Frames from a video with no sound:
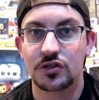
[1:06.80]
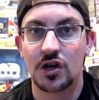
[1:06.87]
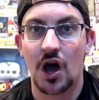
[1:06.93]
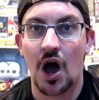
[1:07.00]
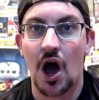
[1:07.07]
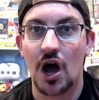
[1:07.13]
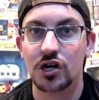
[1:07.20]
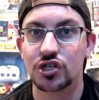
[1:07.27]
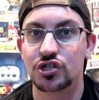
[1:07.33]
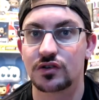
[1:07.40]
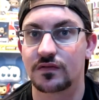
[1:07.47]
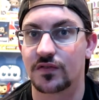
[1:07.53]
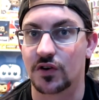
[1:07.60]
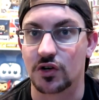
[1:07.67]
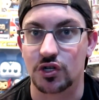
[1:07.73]

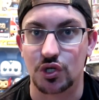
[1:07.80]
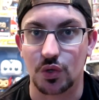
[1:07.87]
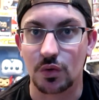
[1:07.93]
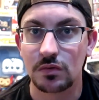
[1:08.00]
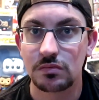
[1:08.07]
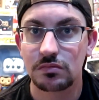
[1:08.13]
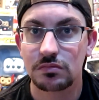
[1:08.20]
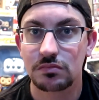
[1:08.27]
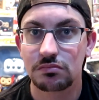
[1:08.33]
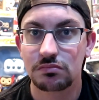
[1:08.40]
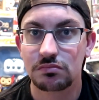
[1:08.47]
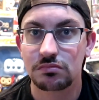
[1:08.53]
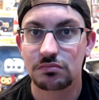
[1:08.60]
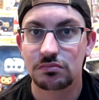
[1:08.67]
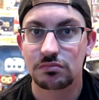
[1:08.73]
controversial,
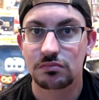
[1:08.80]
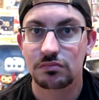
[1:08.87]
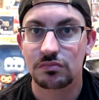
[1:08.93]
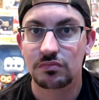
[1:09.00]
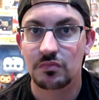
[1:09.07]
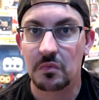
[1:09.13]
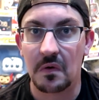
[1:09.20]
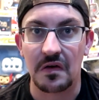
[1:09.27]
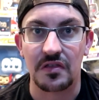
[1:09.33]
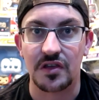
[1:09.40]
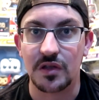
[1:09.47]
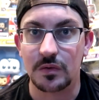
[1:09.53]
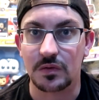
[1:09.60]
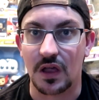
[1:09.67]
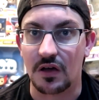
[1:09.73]
whether
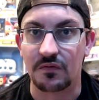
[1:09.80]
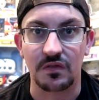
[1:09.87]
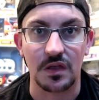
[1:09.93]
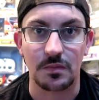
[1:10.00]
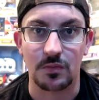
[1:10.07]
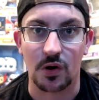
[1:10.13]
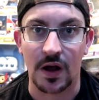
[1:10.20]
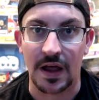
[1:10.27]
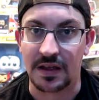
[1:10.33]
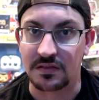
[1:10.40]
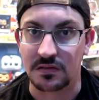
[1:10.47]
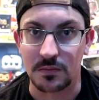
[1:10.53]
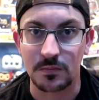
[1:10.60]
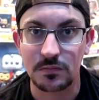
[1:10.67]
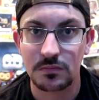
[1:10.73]
you love them or
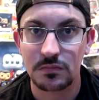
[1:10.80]
hate them.